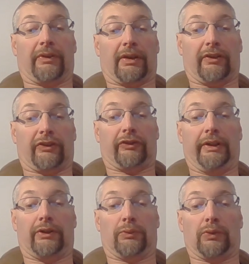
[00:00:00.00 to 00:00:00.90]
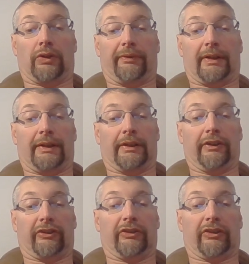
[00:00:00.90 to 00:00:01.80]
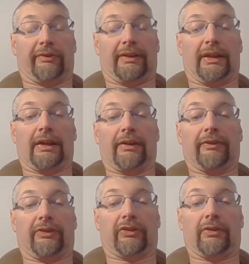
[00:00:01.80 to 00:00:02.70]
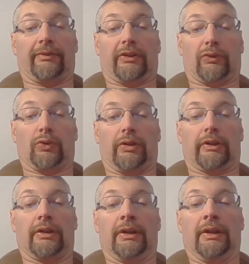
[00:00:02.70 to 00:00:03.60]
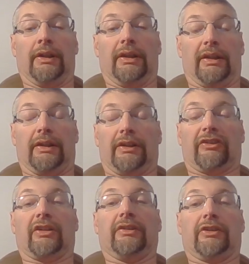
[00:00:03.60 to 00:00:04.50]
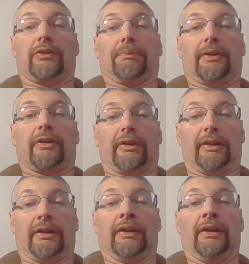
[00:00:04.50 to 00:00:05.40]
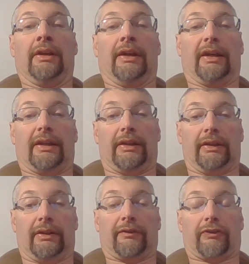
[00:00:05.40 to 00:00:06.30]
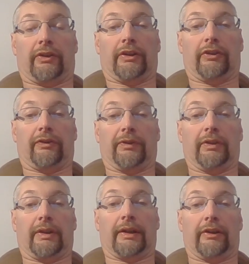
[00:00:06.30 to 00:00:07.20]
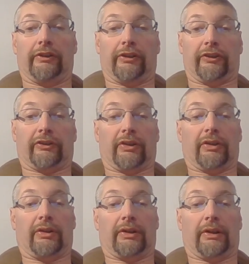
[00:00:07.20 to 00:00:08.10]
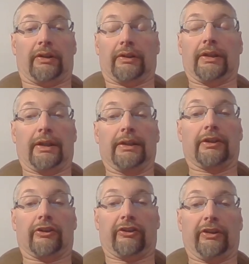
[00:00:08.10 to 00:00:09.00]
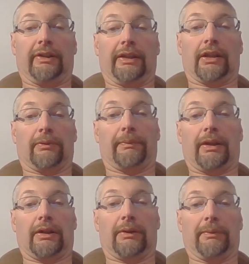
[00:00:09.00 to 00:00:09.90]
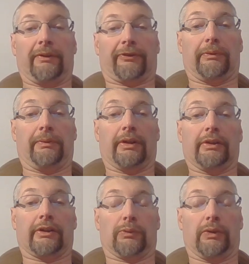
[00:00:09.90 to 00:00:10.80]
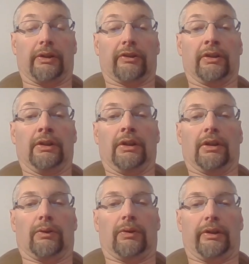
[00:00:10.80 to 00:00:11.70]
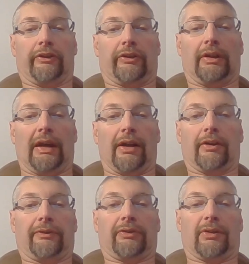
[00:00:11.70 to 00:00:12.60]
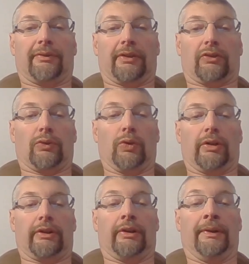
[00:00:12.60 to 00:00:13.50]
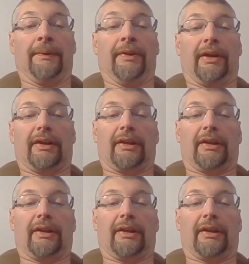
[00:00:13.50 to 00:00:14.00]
3 or more violations of an out-of-service order in a 10-year period. And for those of you that are just getting your CDL, may not be familiar with what is an out-of-service order. An